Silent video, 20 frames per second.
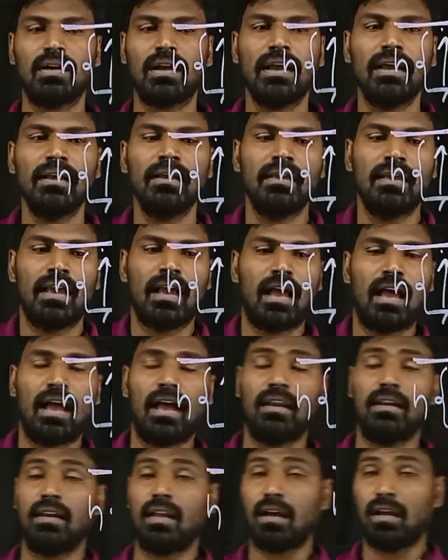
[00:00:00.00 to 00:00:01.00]
Okay,
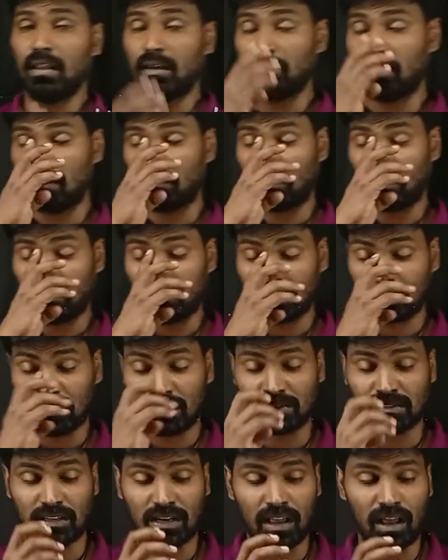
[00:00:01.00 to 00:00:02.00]
and in my previous
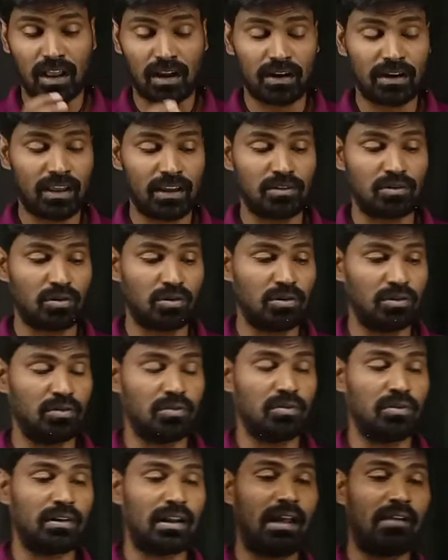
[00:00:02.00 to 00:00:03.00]
lecture already I told
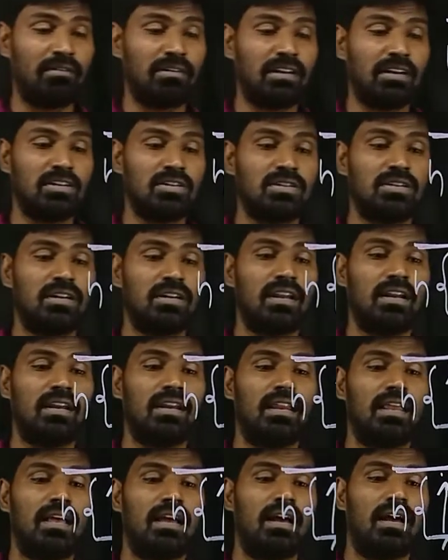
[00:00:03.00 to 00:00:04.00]
you
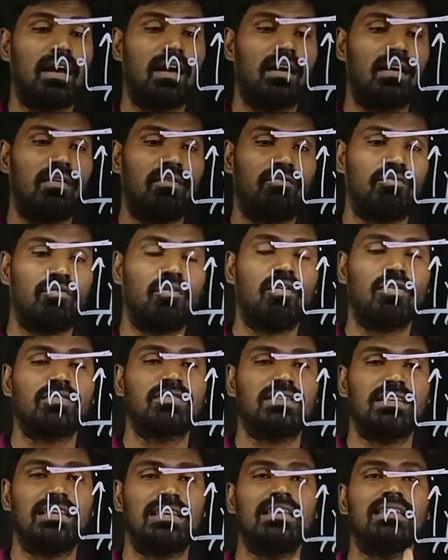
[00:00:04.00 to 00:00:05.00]
gravitational
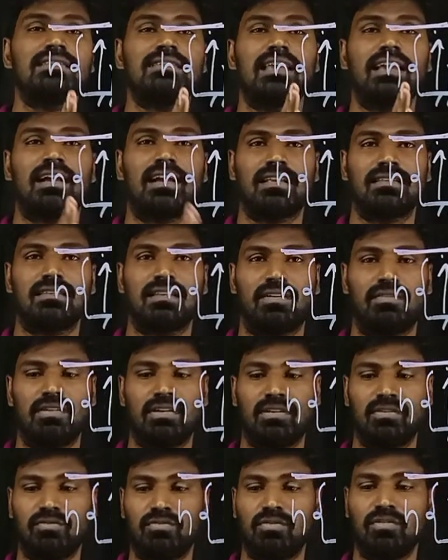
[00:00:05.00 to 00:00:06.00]
force is a
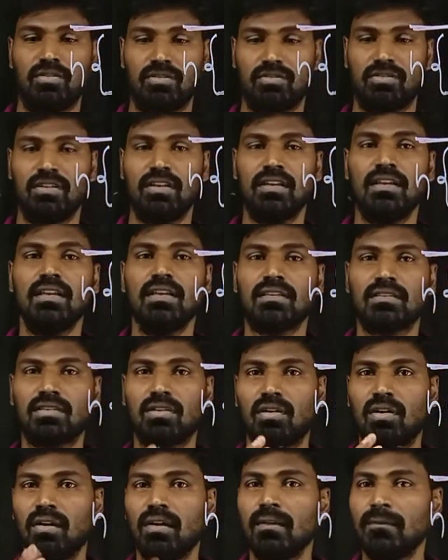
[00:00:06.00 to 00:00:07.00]
conservative force.
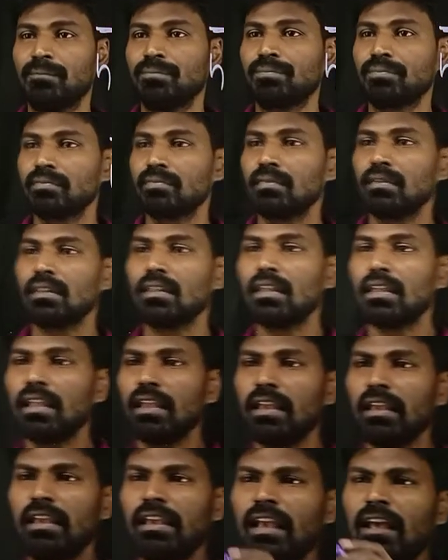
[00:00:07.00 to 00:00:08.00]
So
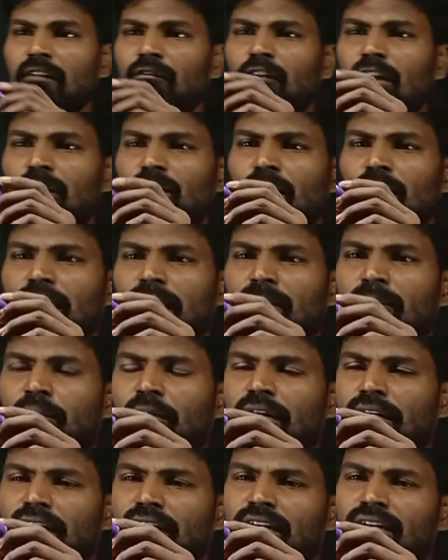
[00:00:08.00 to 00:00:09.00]
here one more
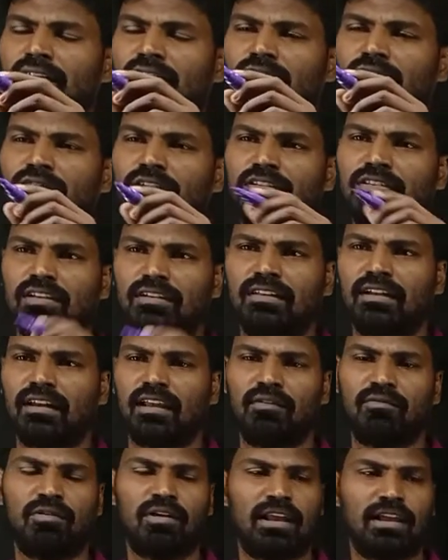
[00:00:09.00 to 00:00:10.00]
important feature
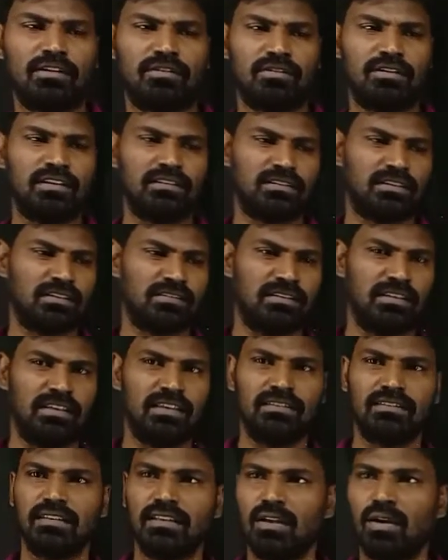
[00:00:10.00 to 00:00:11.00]
that I would like to discuss
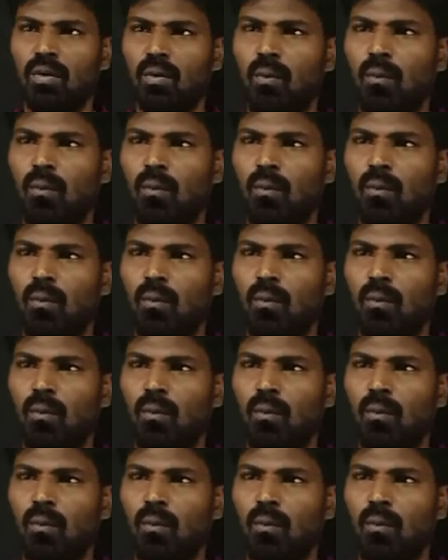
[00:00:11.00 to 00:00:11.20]
is